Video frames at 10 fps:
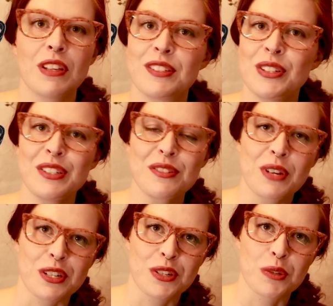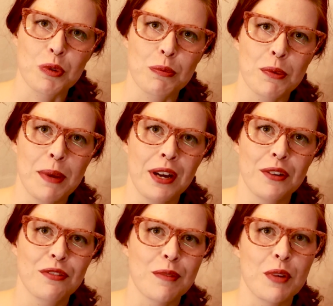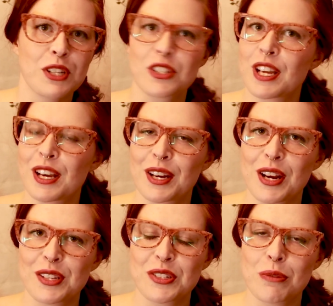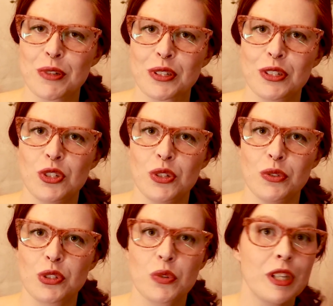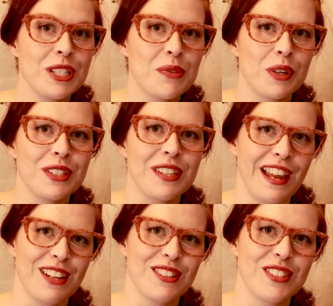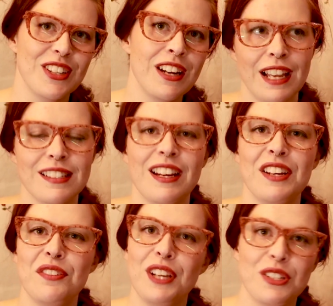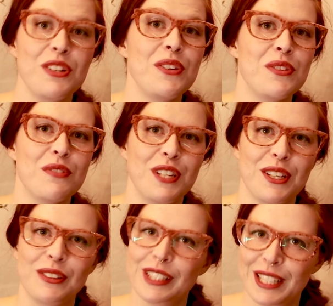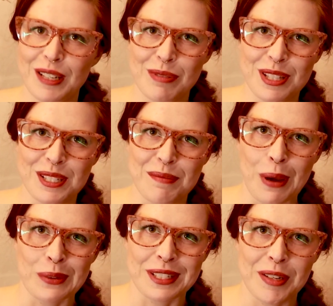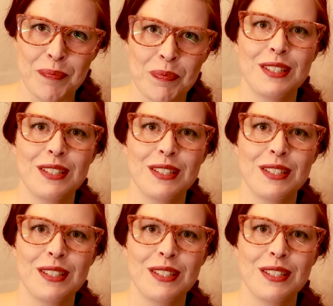a series of questions were prepared from which Costubers could choose 21 to answer as a kind of get-to-know-you video leading up to the symposium.